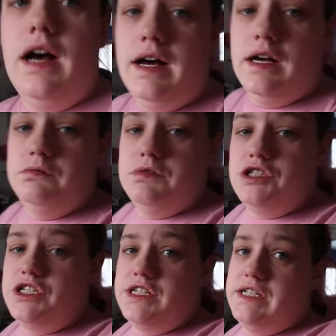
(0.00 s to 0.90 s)
Um,
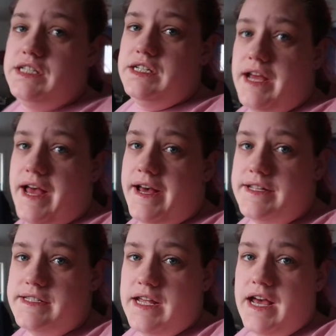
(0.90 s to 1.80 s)
she
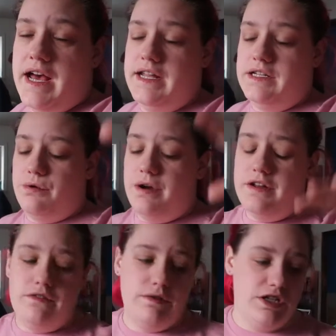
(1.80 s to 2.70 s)
has had quite
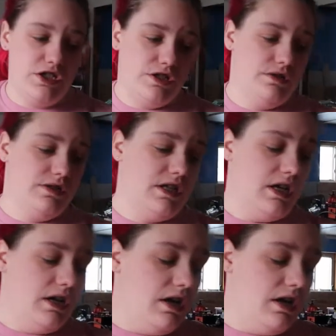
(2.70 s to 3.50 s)
a few issues.